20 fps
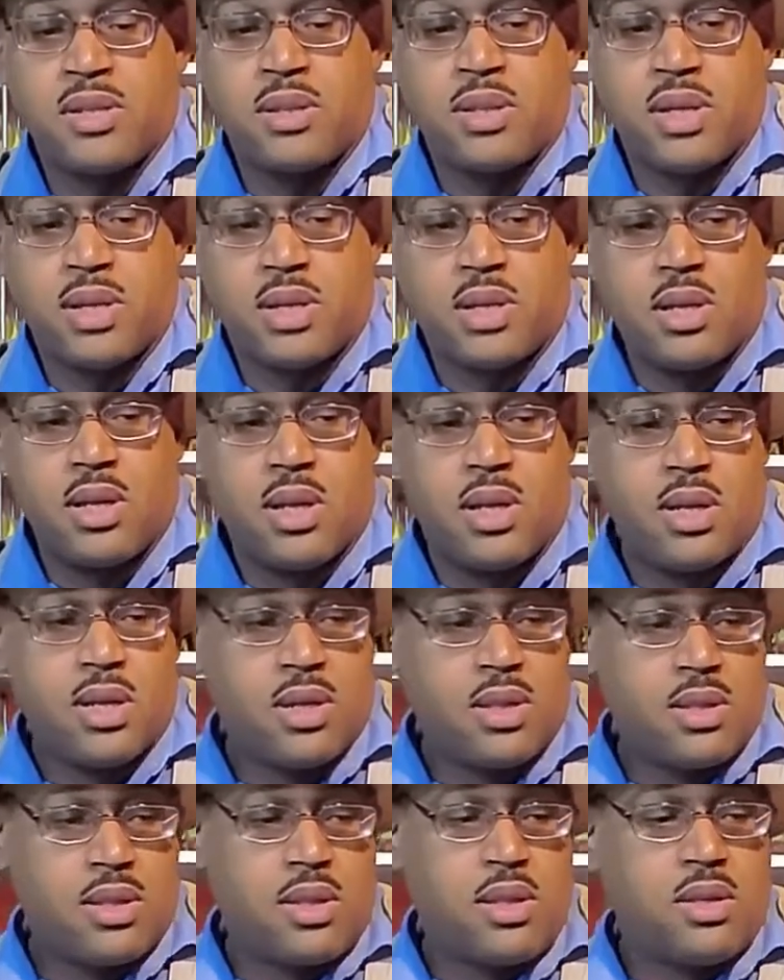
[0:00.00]
to the,
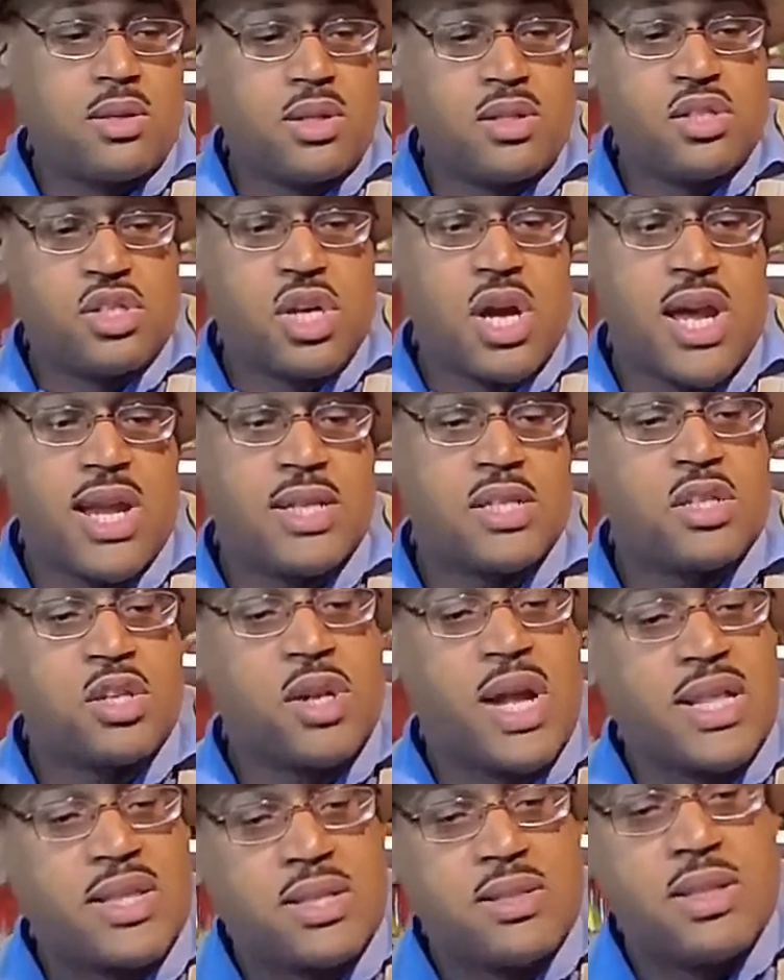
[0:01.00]
you know, these giants. They're
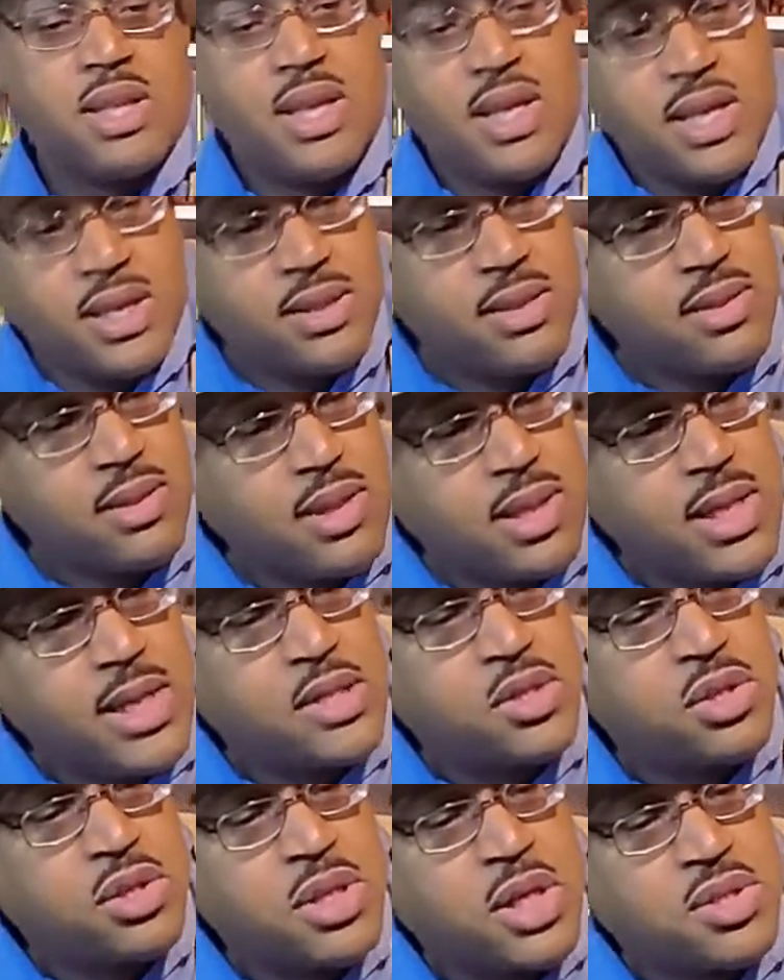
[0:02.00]
not, these
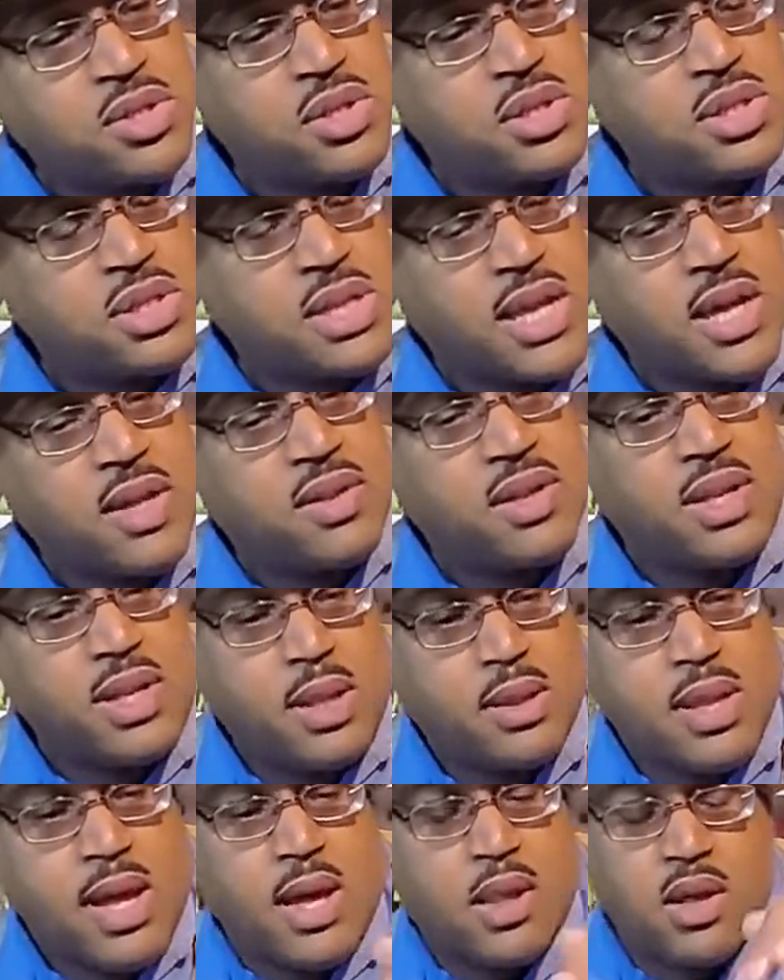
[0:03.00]
are closer to scale than
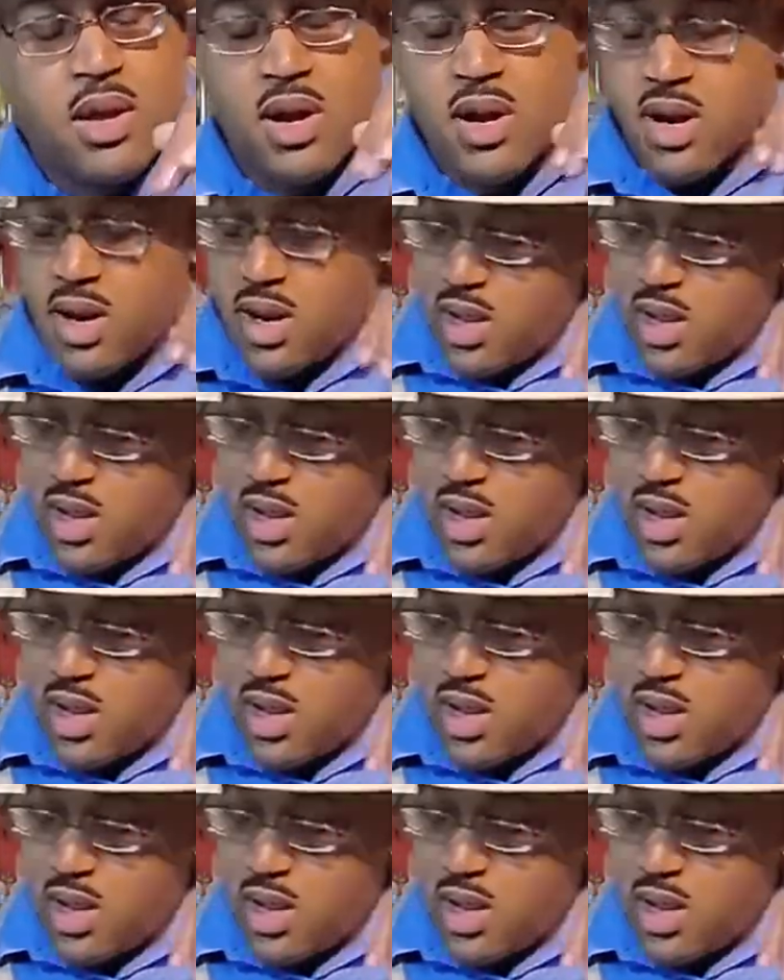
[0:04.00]
these guys are.